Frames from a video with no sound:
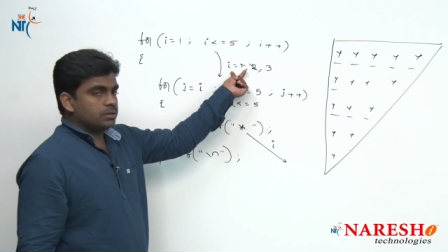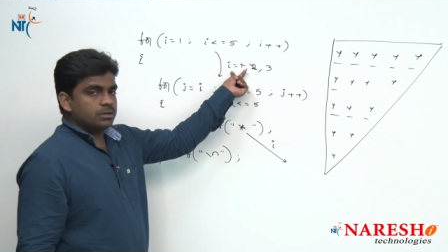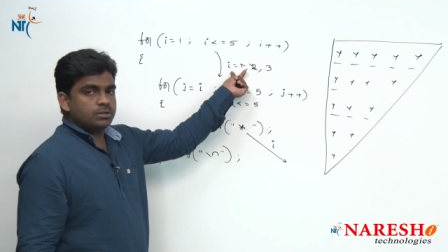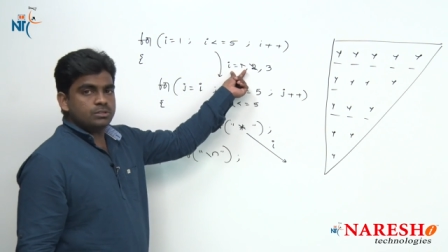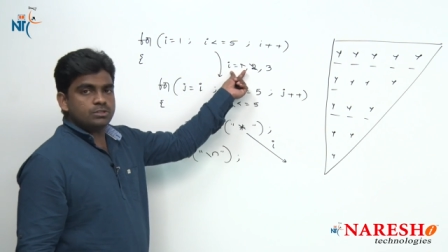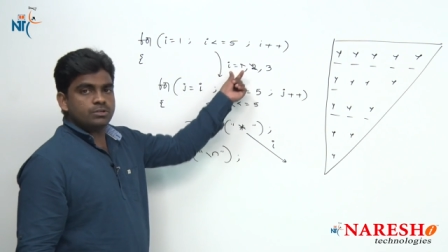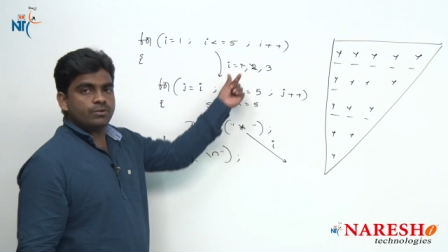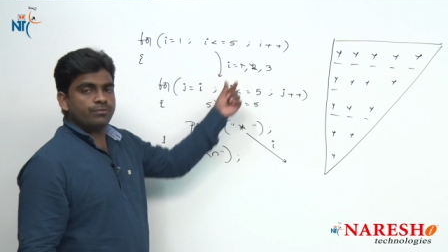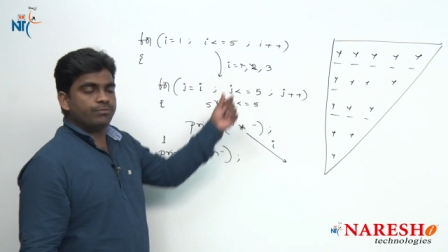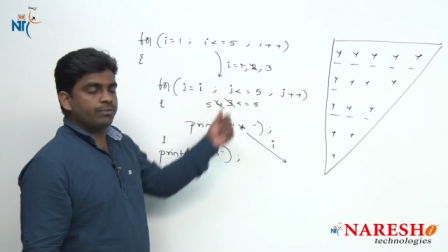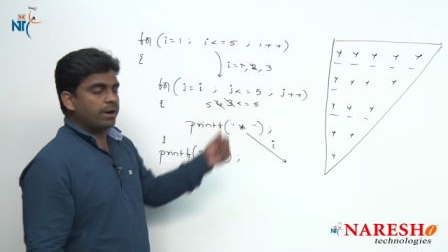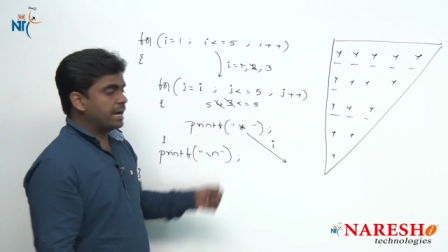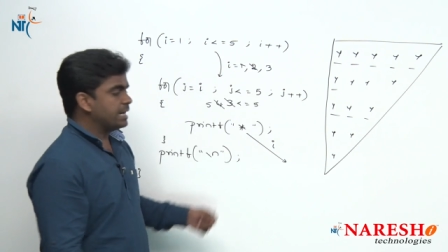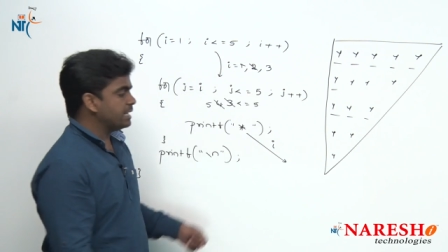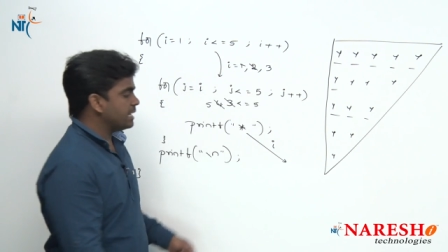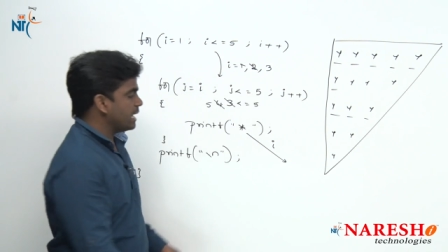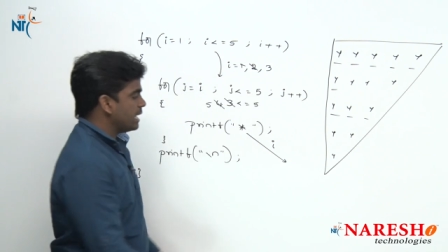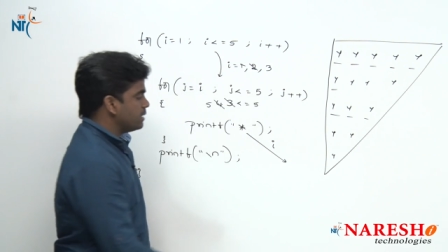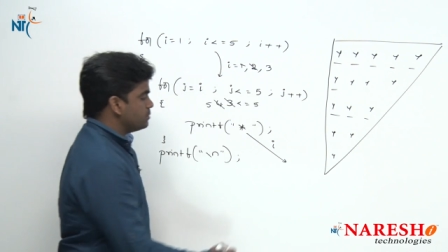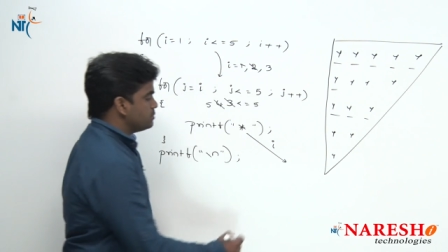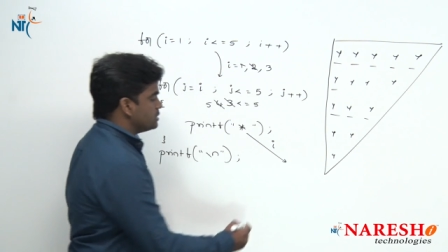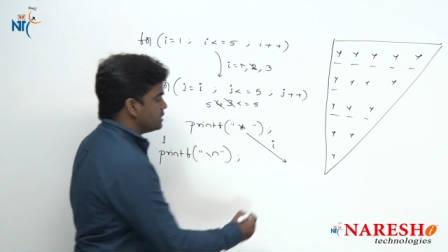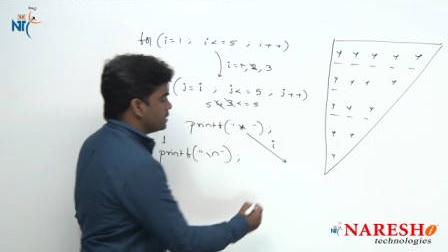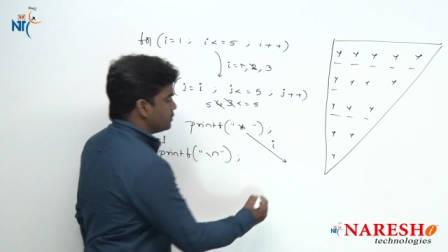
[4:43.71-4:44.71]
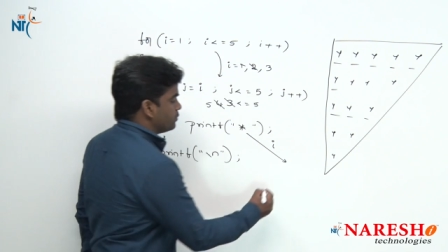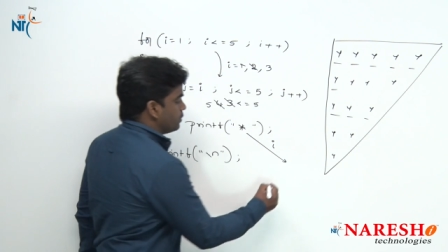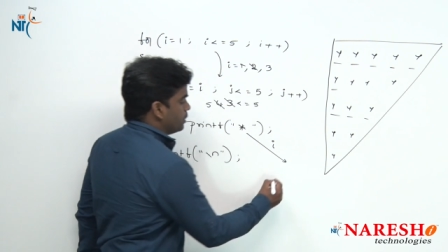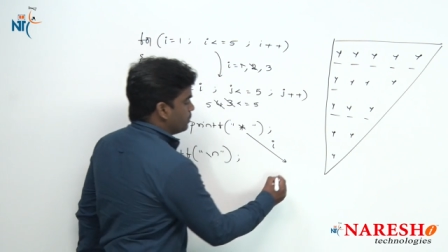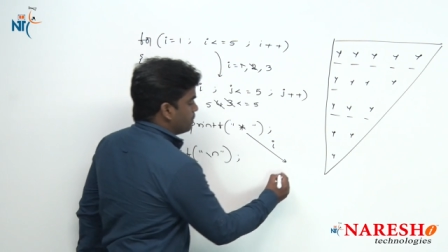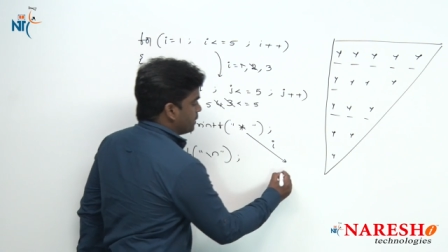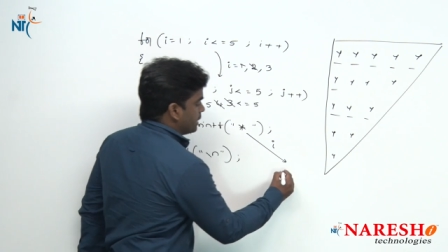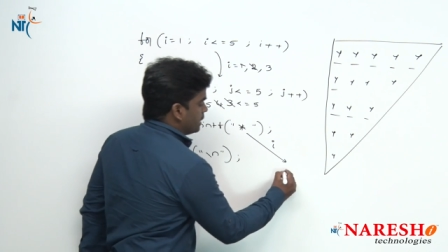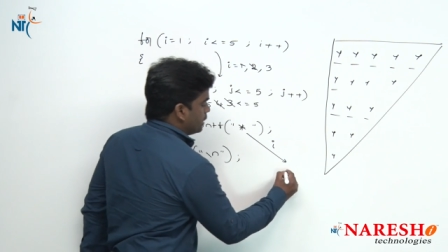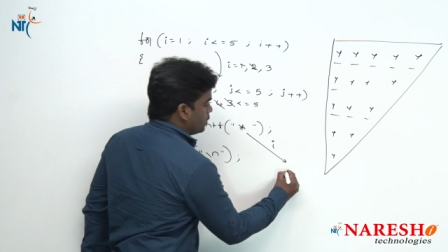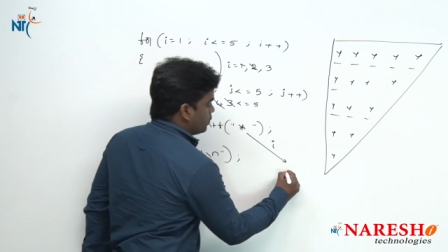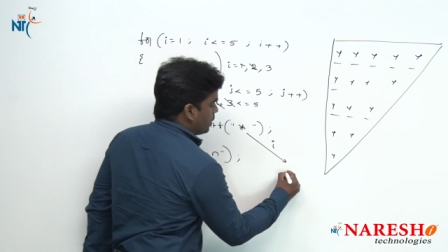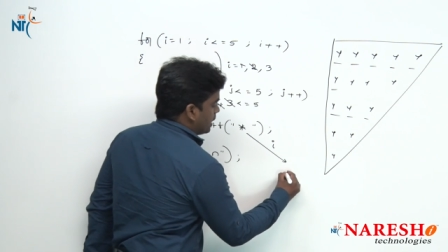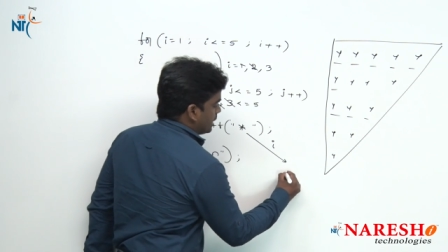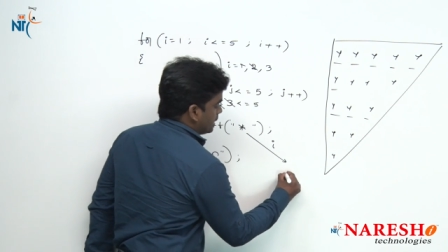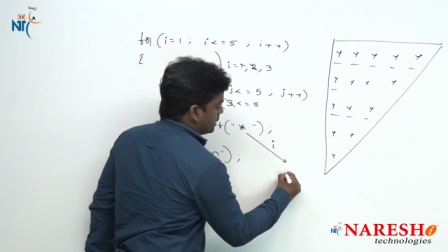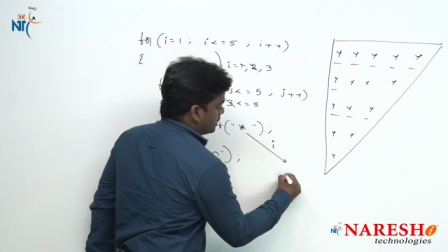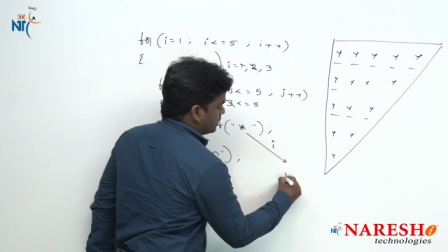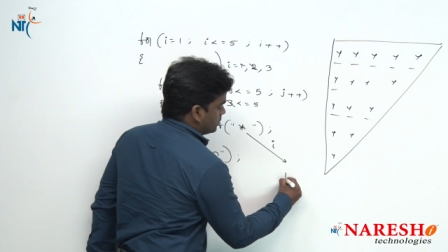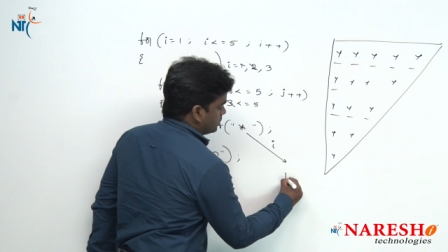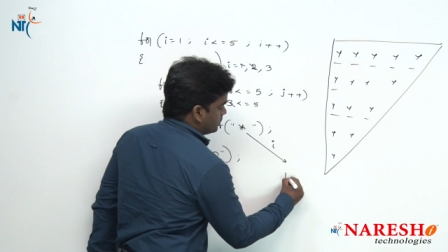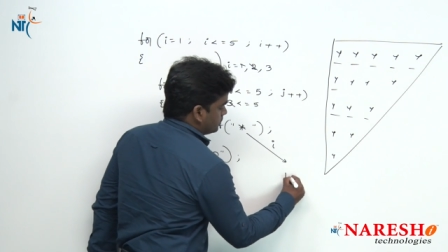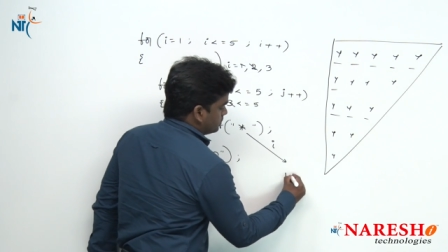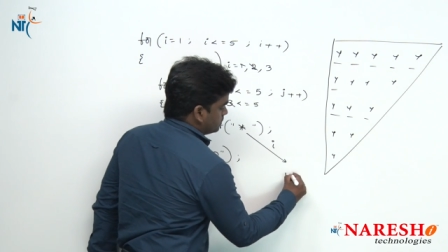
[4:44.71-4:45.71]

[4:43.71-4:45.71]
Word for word: so 5 times it will print 1,